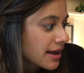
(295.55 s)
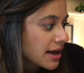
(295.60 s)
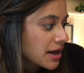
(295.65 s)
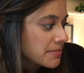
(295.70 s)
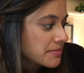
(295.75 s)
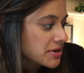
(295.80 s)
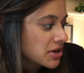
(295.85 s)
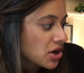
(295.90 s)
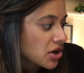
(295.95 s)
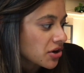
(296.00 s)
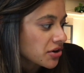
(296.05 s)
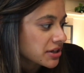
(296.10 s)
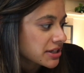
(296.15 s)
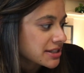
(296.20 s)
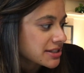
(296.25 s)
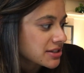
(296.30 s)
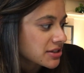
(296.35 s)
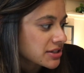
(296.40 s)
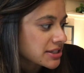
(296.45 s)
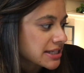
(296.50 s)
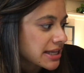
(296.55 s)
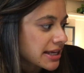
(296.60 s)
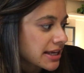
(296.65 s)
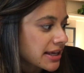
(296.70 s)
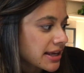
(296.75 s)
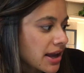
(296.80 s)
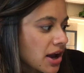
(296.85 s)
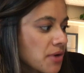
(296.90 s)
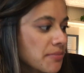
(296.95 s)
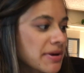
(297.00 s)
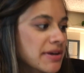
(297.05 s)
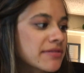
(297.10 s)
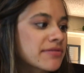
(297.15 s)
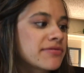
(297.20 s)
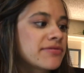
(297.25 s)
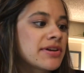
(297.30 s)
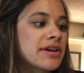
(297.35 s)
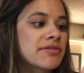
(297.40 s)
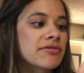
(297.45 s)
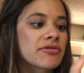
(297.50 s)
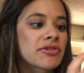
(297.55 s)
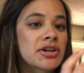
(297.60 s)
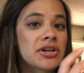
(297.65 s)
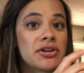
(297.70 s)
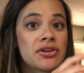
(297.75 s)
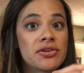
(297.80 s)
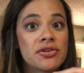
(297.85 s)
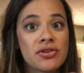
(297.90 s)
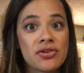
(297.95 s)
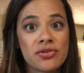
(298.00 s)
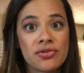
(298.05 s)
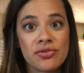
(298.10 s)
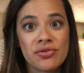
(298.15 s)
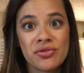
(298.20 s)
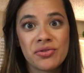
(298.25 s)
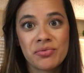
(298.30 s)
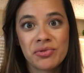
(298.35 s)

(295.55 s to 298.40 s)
I'm gonna already start taking out my favorite nude,